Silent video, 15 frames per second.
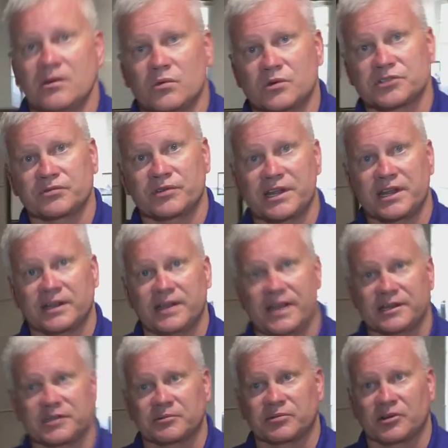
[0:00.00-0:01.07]
was
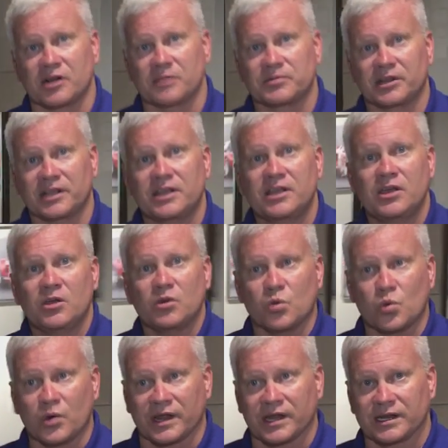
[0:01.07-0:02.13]
reconnected properly
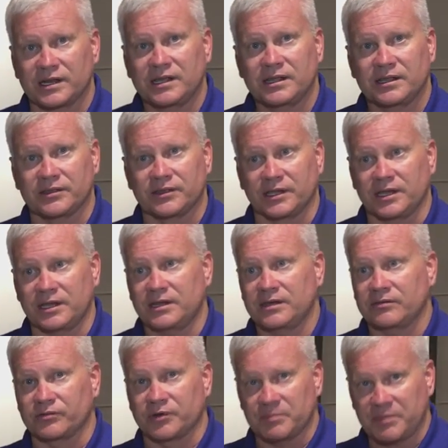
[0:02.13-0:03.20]
when the
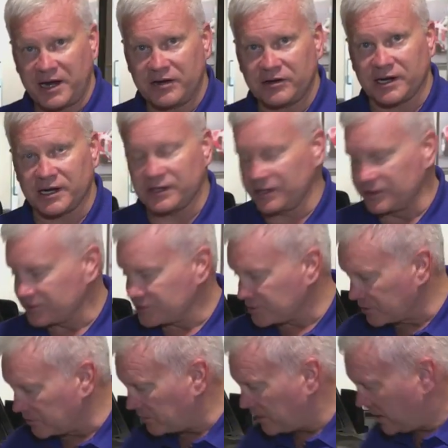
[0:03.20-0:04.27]
repairing dealership